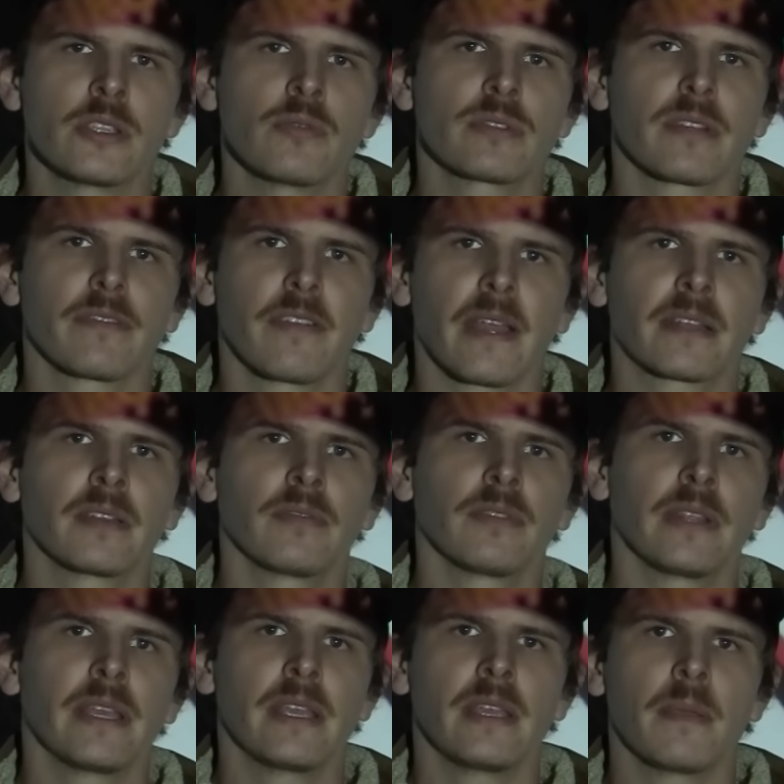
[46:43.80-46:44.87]
is used
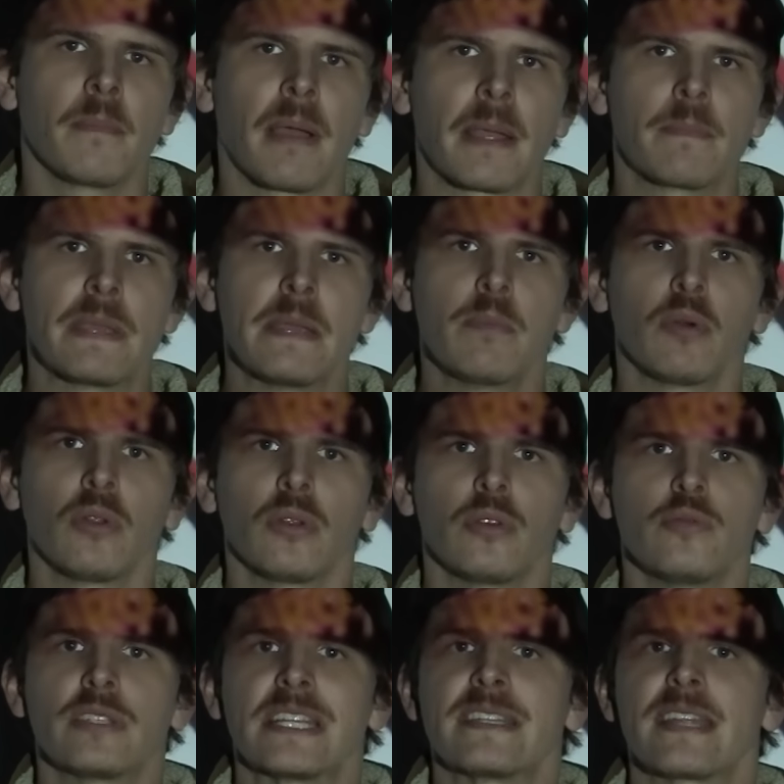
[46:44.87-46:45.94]
effectively by people
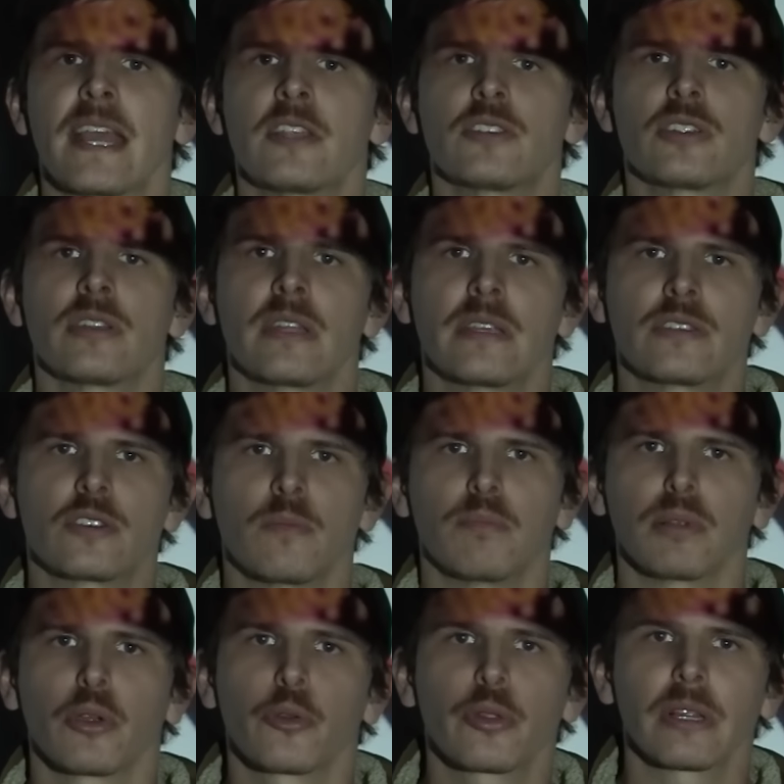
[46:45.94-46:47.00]
whose intention is to
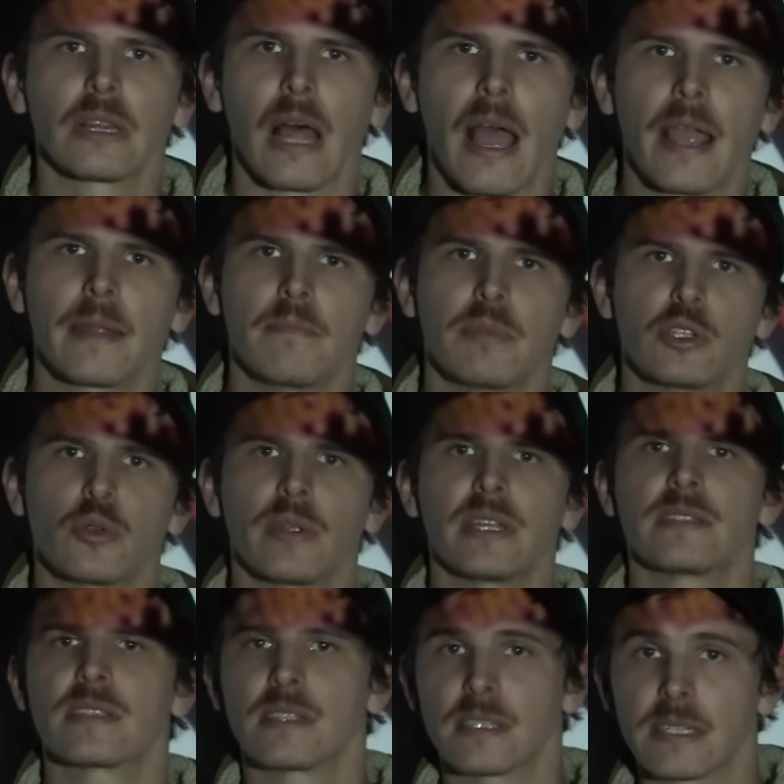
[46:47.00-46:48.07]
blur the line
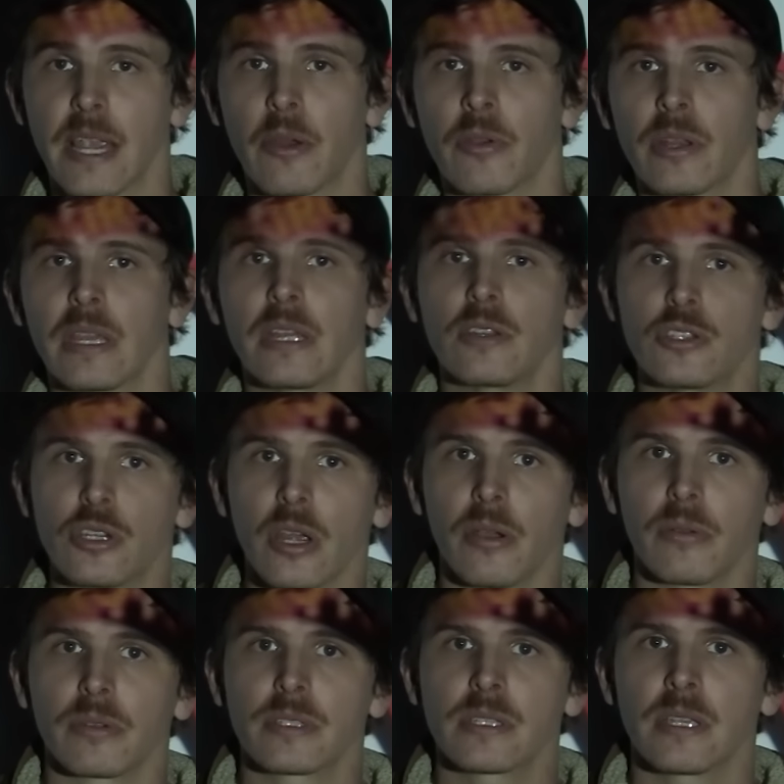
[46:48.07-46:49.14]
between sincerity and
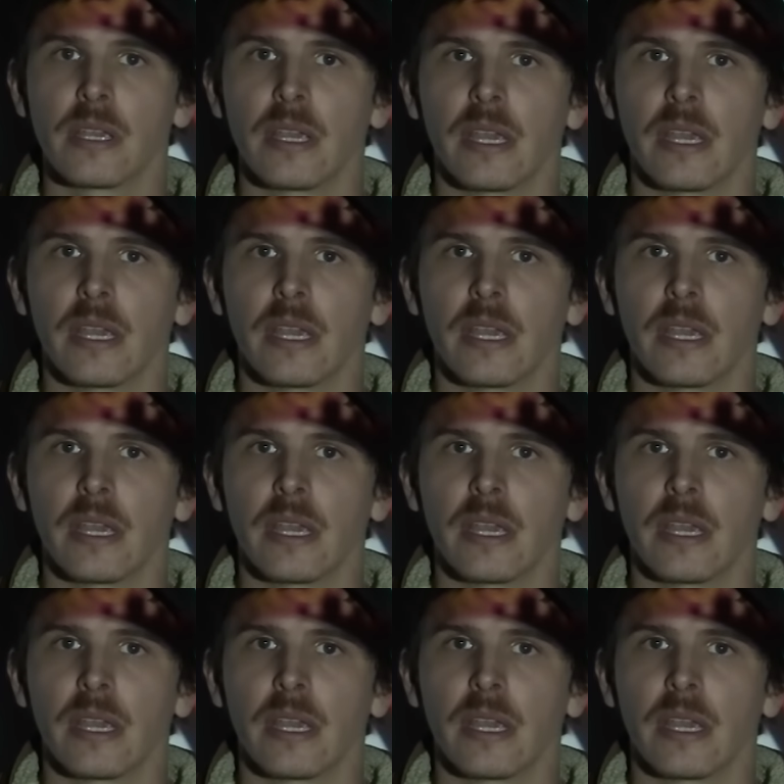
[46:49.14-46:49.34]
jokes.